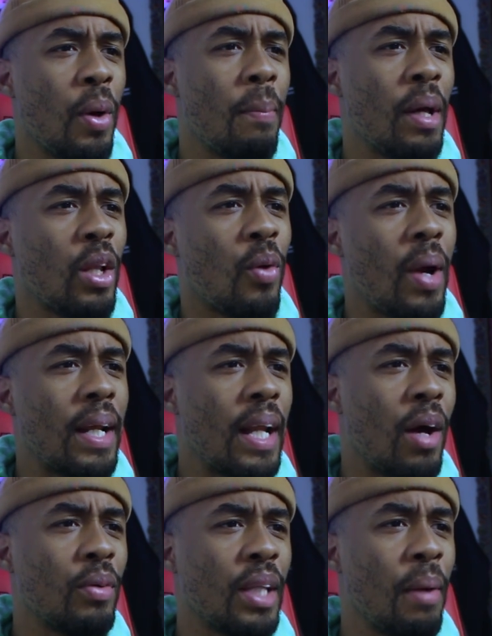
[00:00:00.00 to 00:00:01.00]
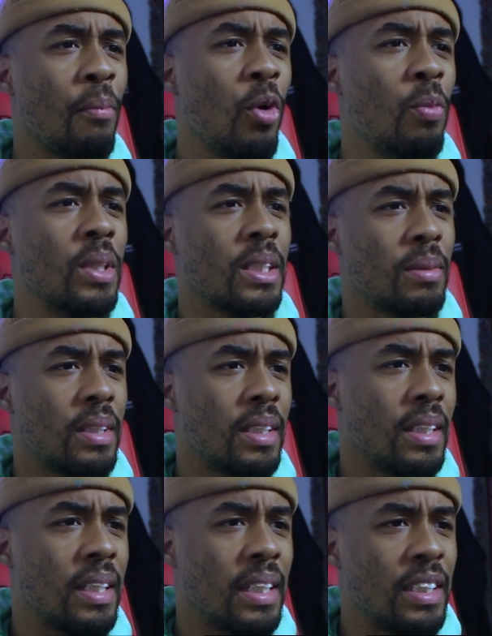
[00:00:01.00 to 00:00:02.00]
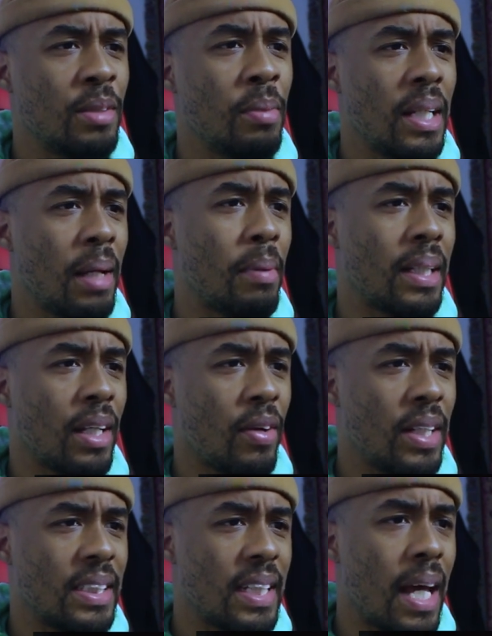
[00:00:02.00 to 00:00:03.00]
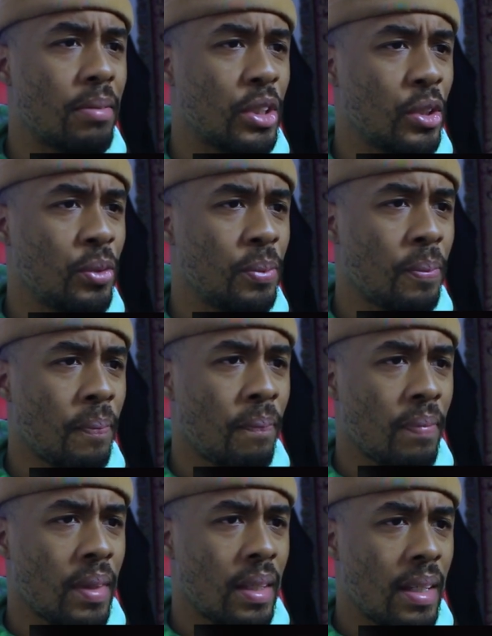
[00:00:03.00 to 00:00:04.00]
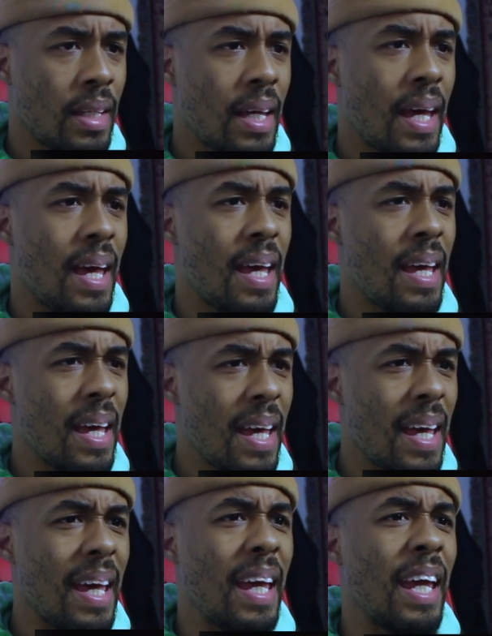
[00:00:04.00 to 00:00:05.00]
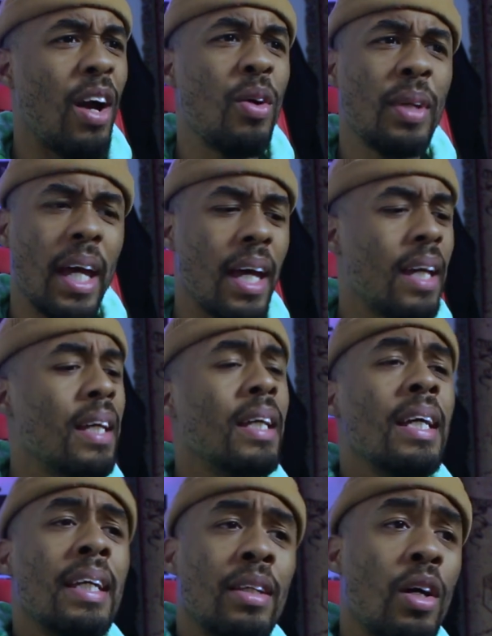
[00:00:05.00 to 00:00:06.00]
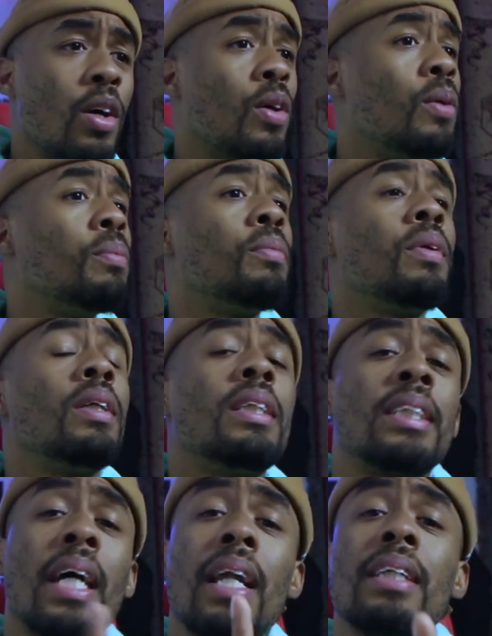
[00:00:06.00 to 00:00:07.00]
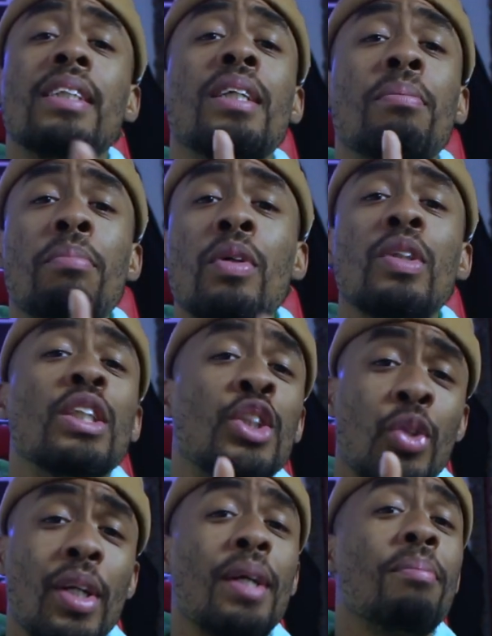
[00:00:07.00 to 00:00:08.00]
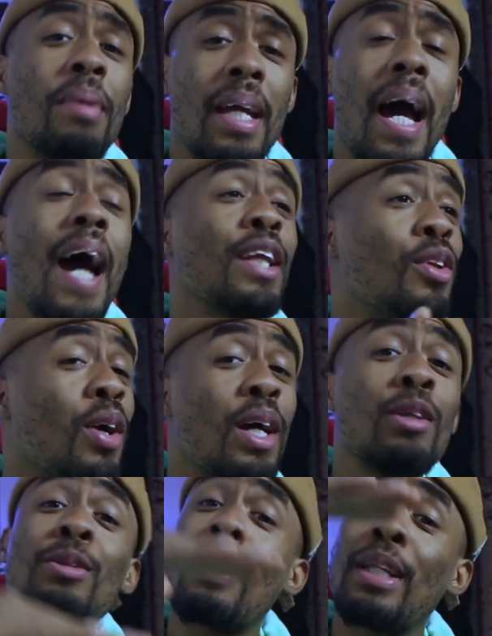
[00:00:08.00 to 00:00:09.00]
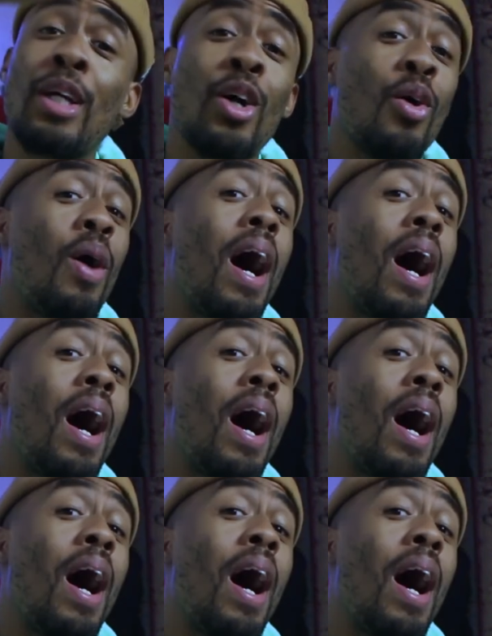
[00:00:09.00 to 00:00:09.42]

real mellow right now with their movements. Cause you mean they're about to grade snap soon. Hey, okay. Yo, shout out to the music tricking me. I thought it was about to go